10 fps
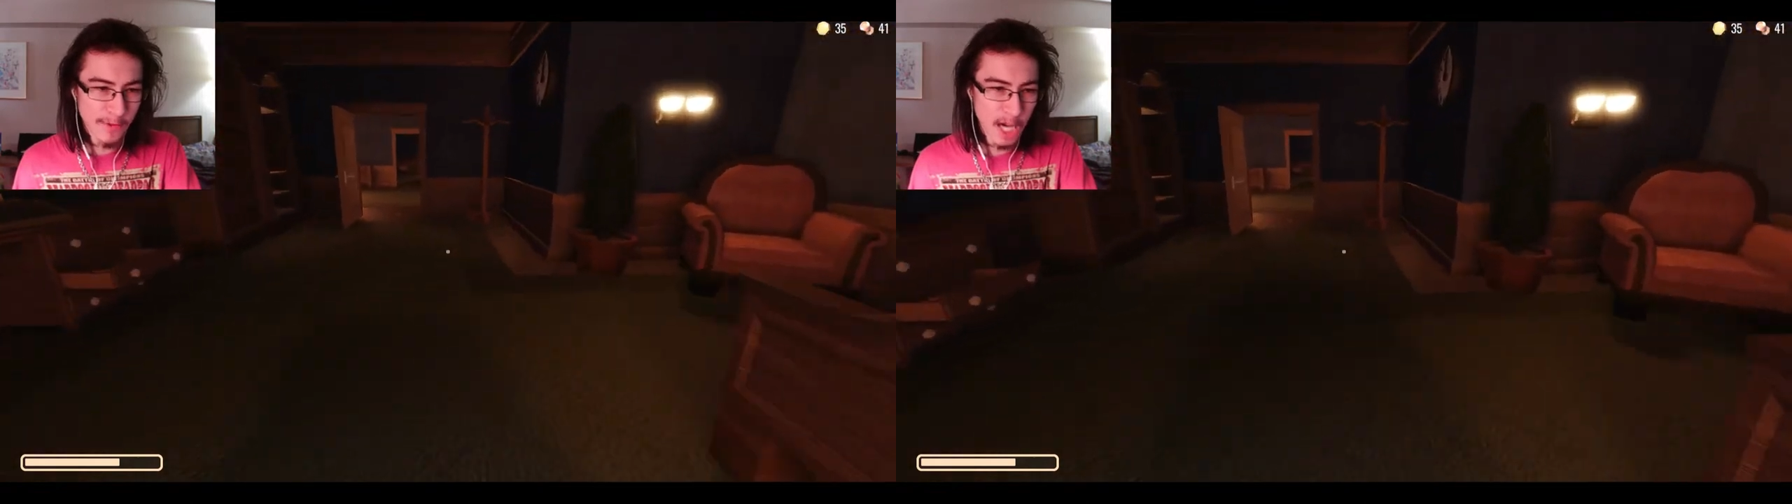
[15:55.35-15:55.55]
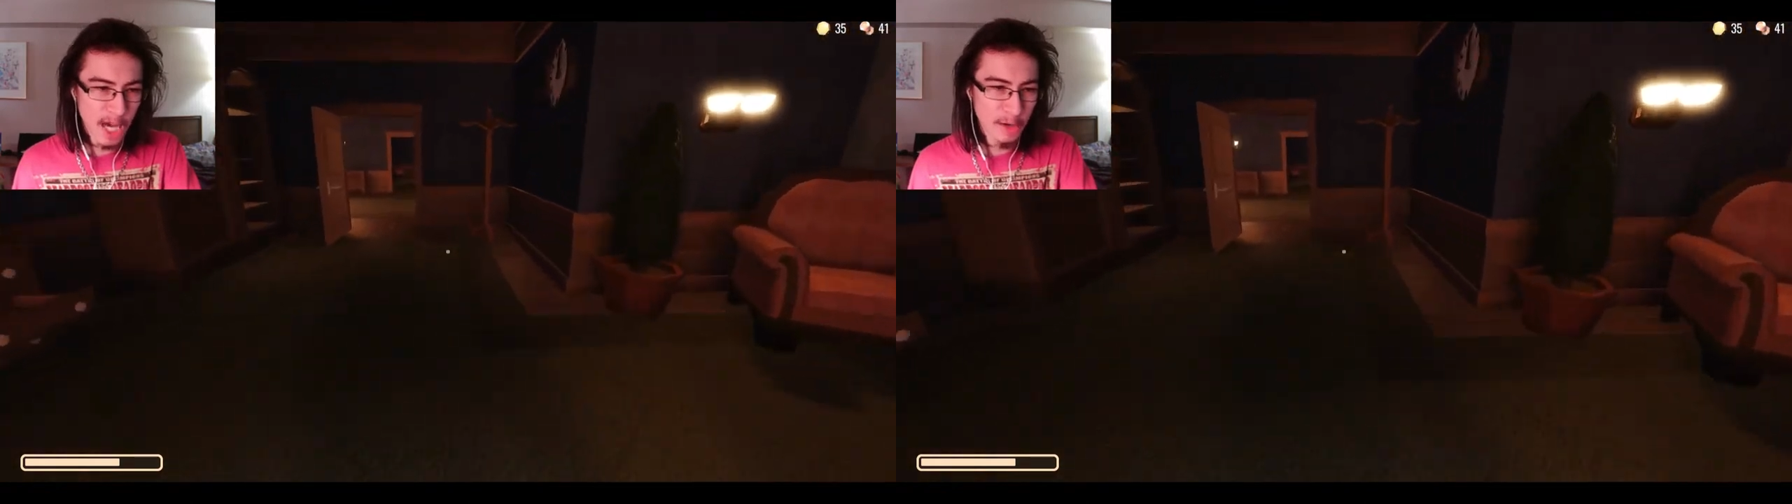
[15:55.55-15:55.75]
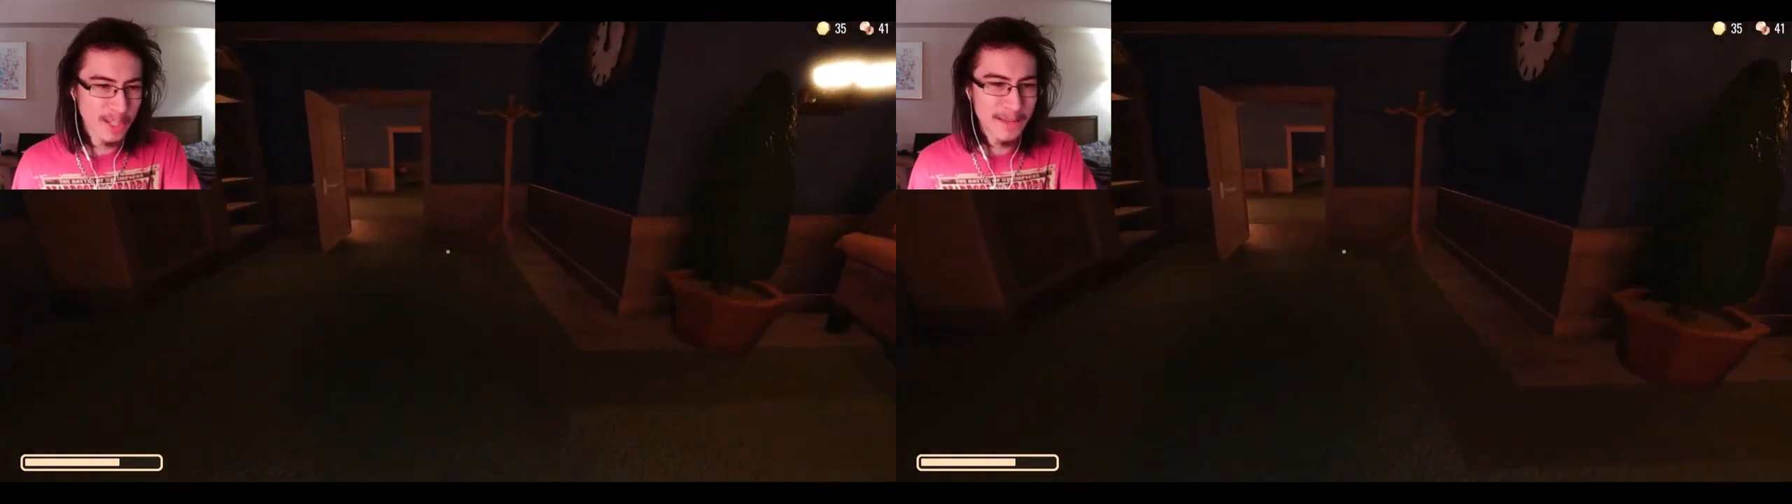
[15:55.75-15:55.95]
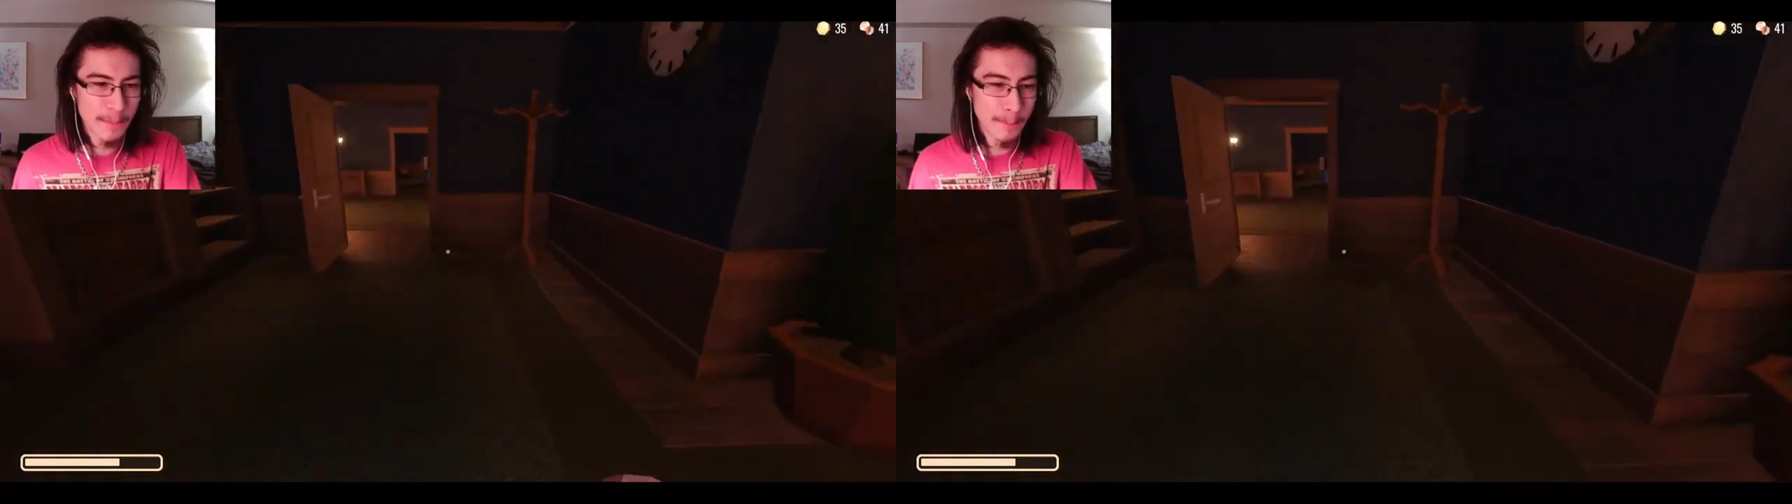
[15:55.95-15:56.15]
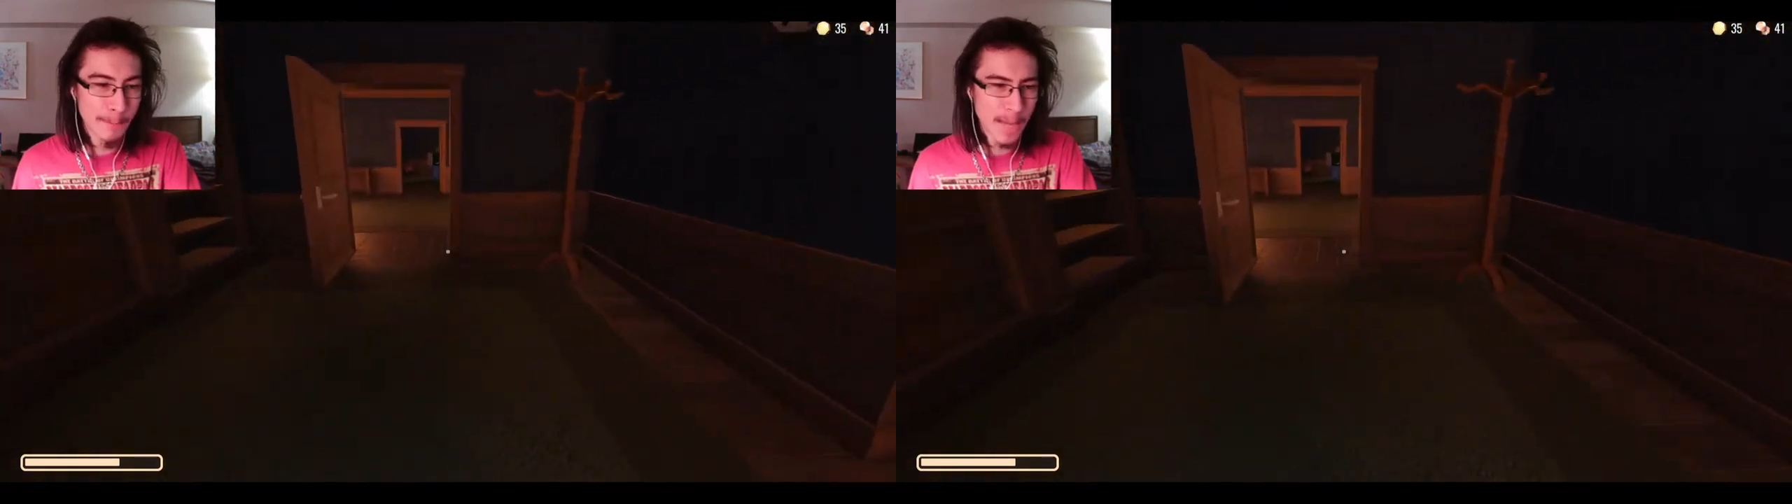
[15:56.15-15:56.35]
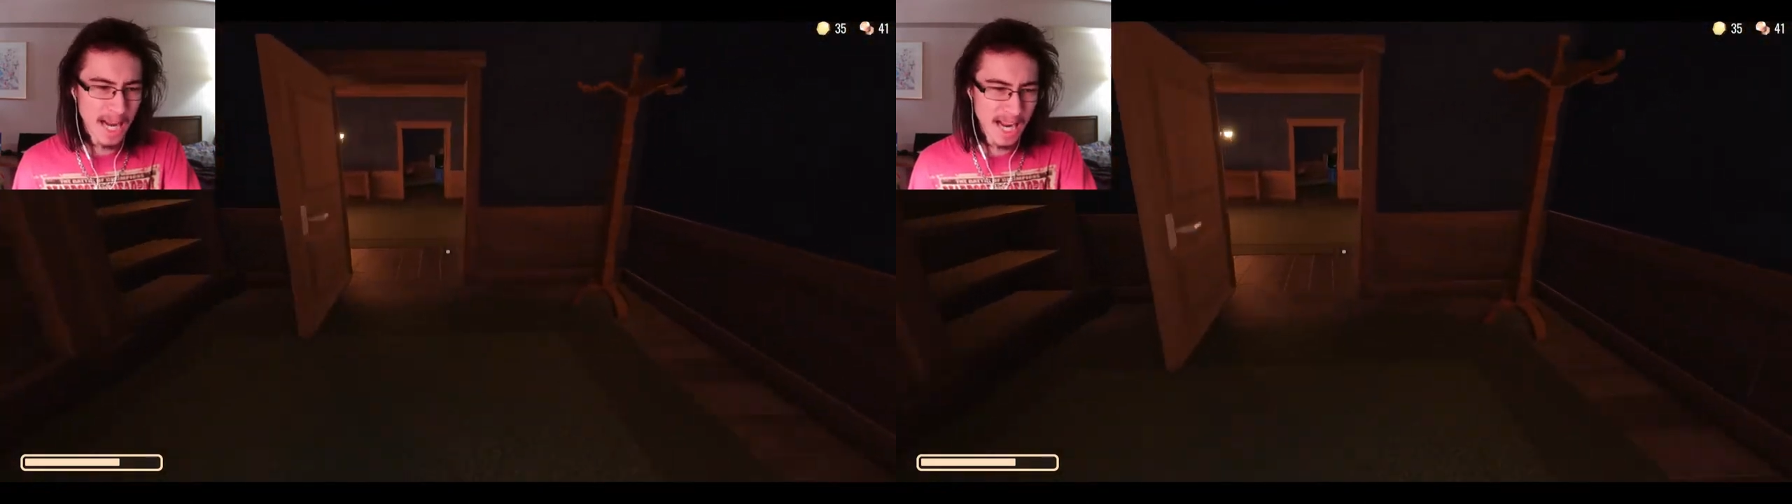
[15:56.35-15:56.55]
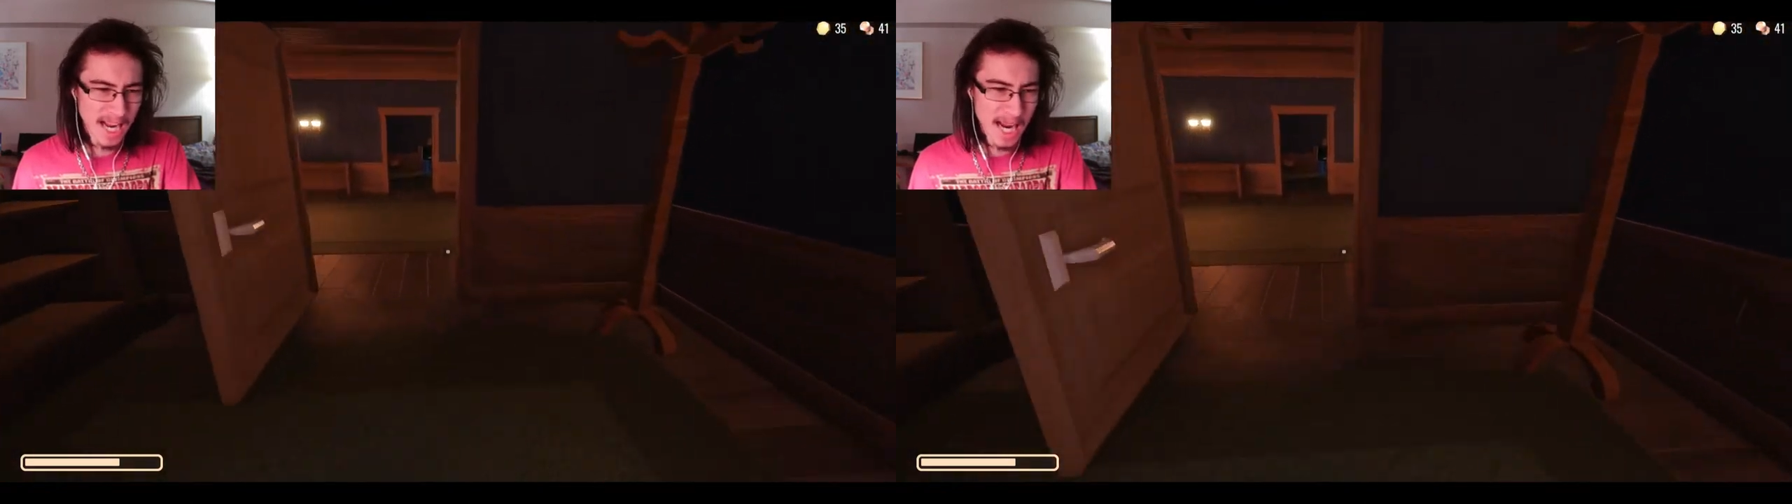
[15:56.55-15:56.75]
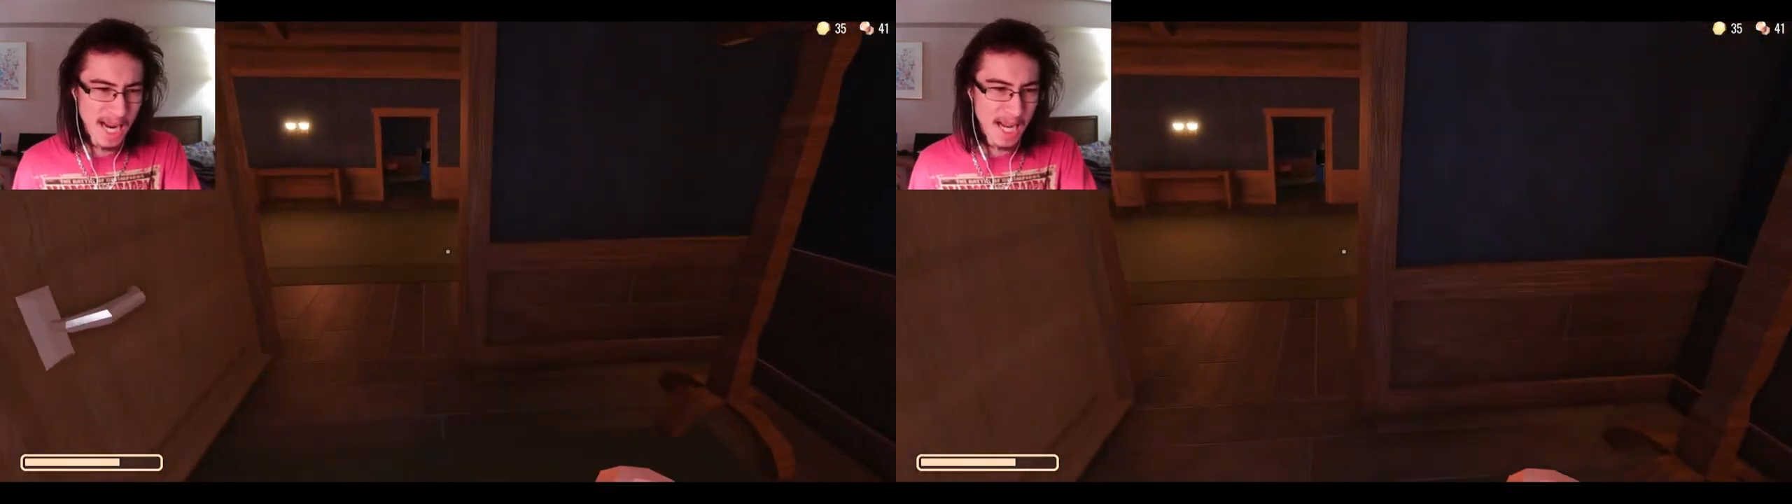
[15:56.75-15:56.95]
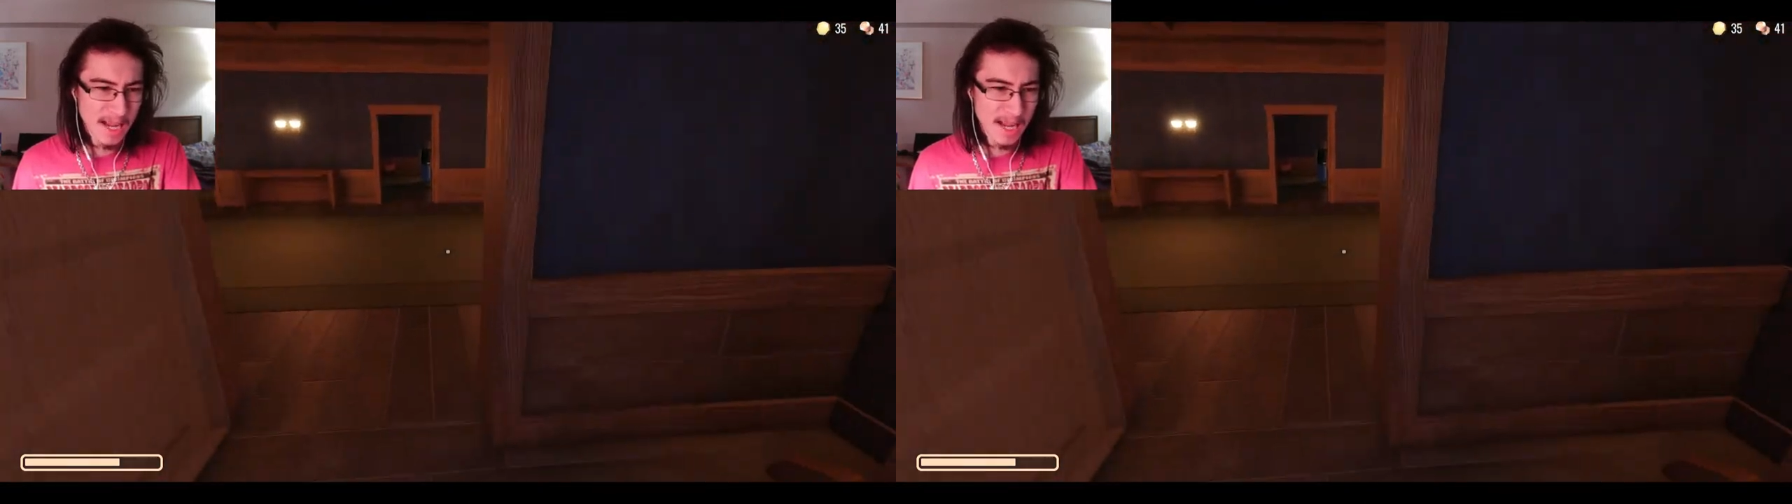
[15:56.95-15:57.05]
I don't need money.